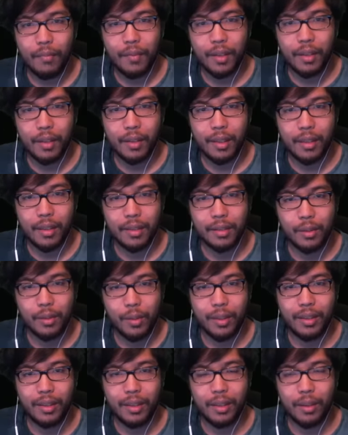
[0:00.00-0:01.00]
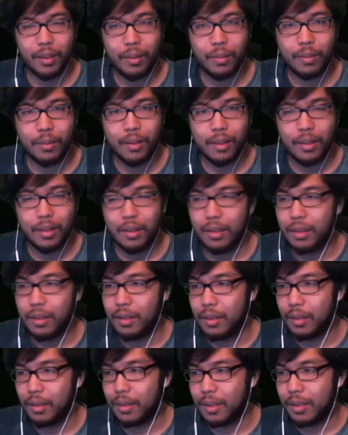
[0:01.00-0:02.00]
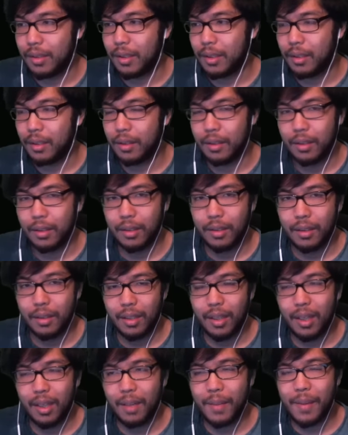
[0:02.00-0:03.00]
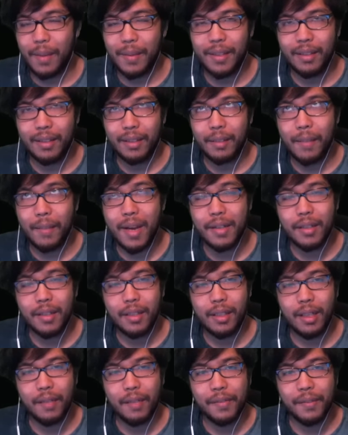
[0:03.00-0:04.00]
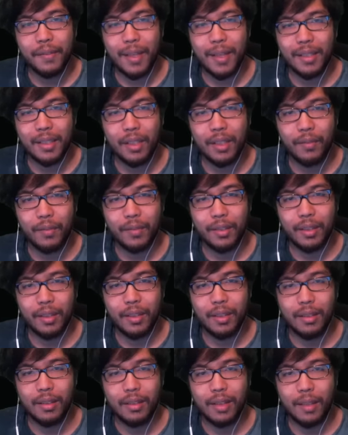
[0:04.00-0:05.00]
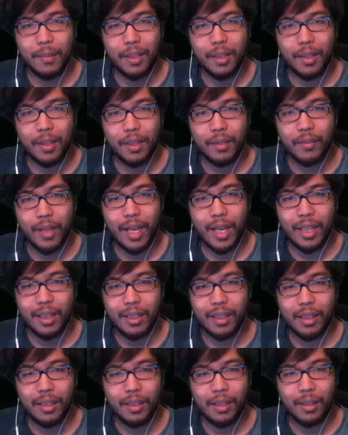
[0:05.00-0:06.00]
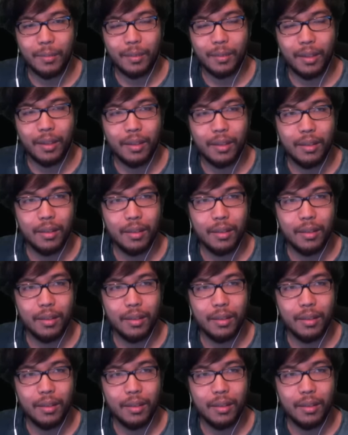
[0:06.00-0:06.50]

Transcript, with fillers: Okay, let's quickly go do this thing. I mean, the magic cuffs by itself is good. I'm not sure if I actually need the upgrade.